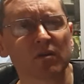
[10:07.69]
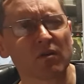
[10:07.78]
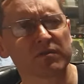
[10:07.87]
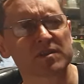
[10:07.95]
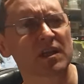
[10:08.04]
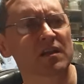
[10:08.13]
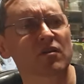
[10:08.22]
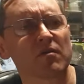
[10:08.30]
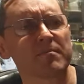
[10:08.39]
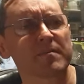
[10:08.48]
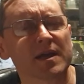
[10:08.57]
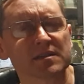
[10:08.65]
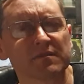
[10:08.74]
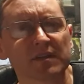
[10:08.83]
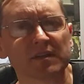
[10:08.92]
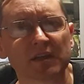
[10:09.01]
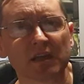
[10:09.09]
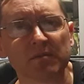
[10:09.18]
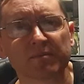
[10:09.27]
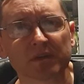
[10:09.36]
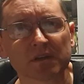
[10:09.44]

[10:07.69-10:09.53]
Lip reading: And obviously they've got massively deep,